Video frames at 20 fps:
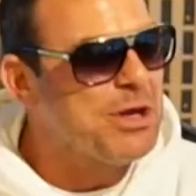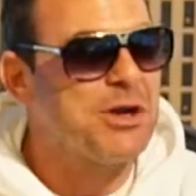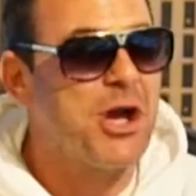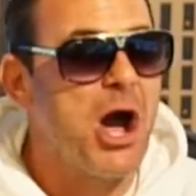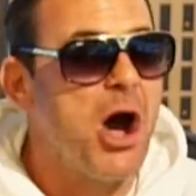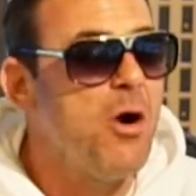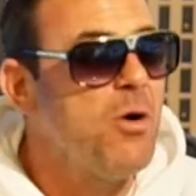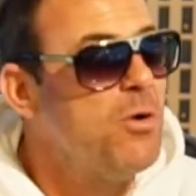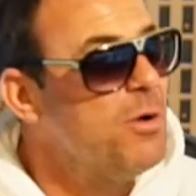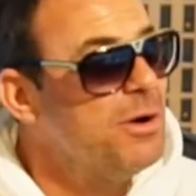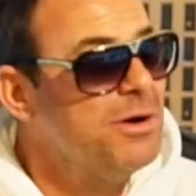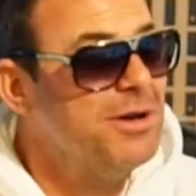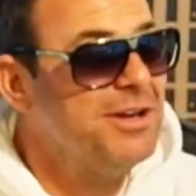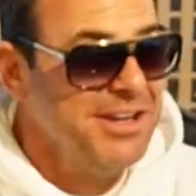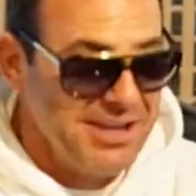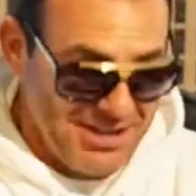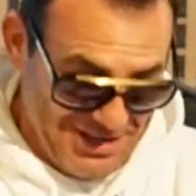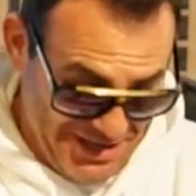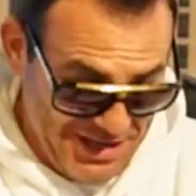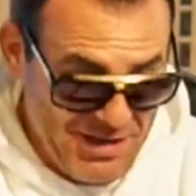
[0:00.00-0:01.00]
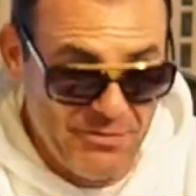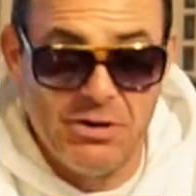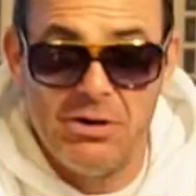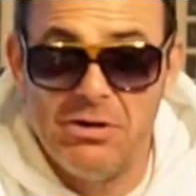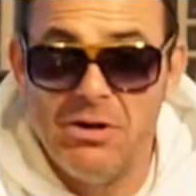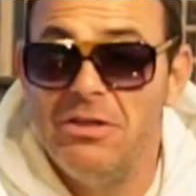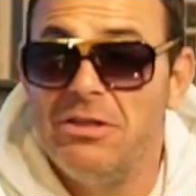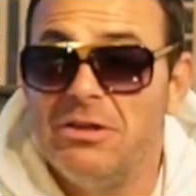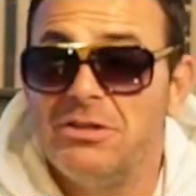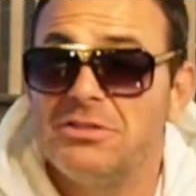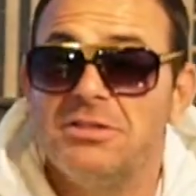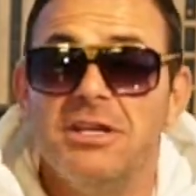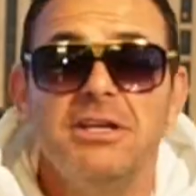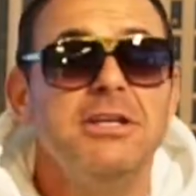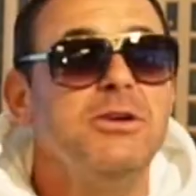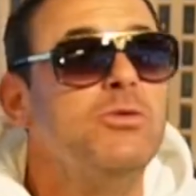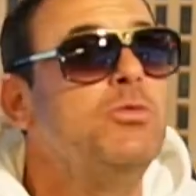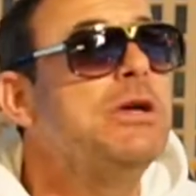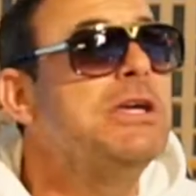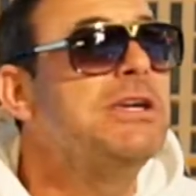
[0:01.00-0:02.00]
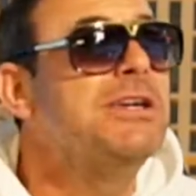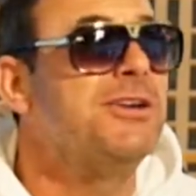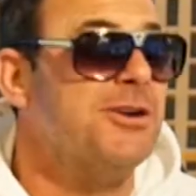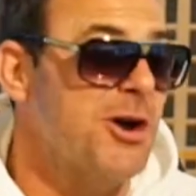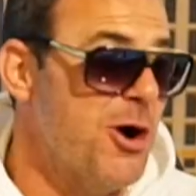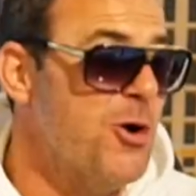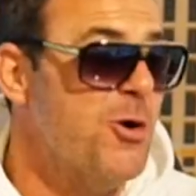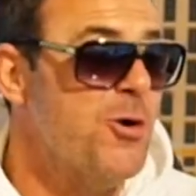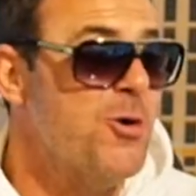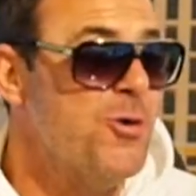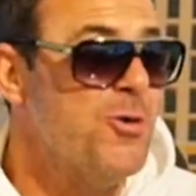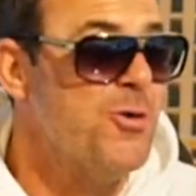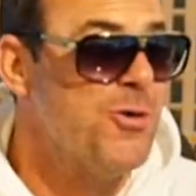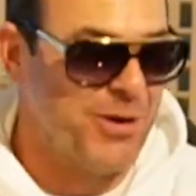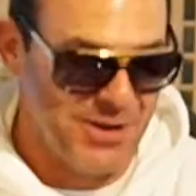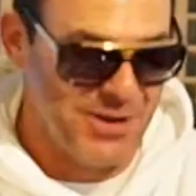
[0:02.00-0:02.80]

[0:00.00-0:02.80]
go, every other city we go,